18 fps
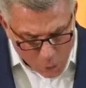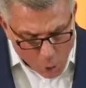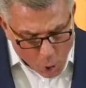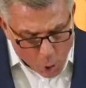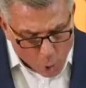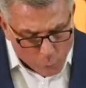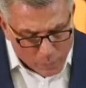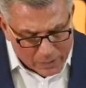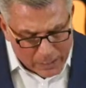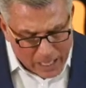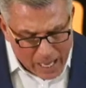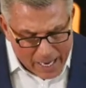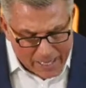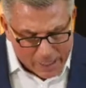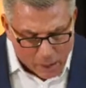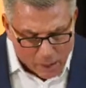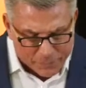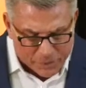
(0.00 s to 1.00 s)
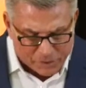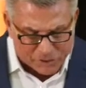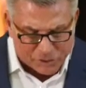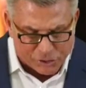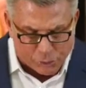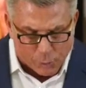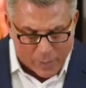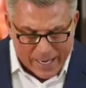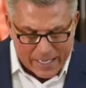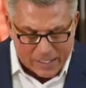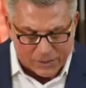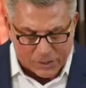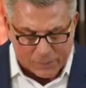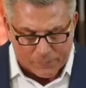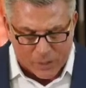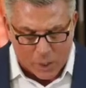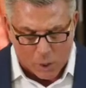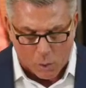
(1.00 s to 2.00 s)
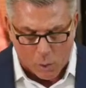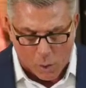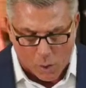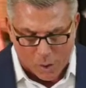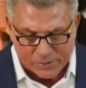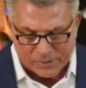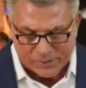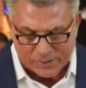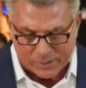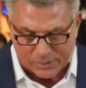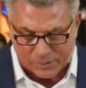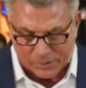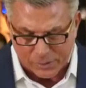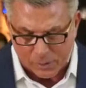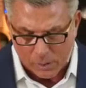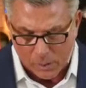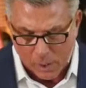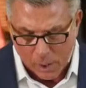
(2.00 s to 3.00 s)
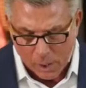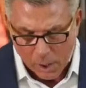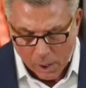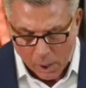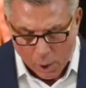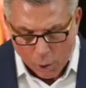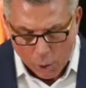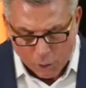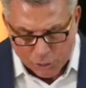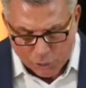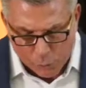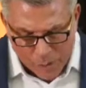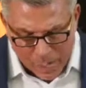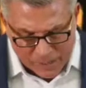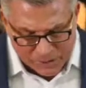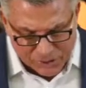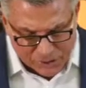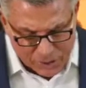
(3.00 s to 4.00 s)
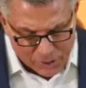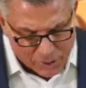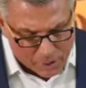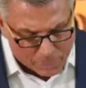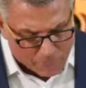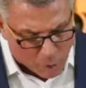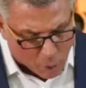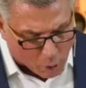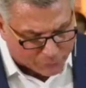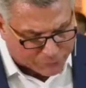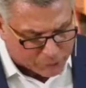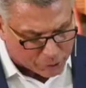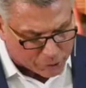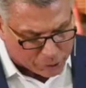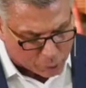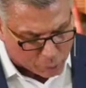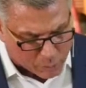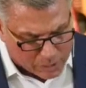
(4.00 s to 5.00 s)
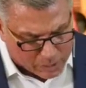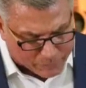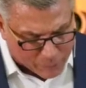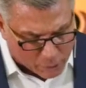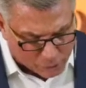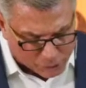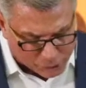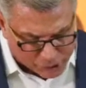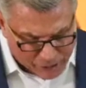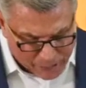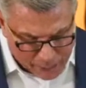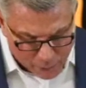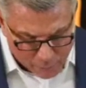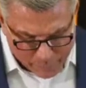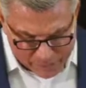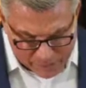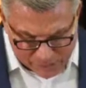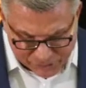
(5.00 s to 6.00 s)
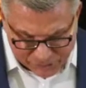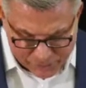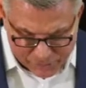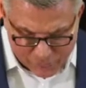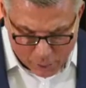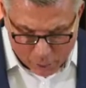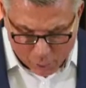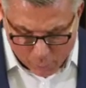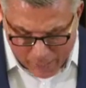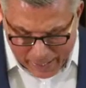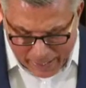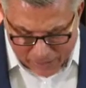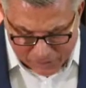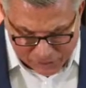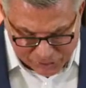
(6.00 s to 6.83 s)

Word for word: who rely on the strength of their horses, who trust in the multitude of their chariots and their great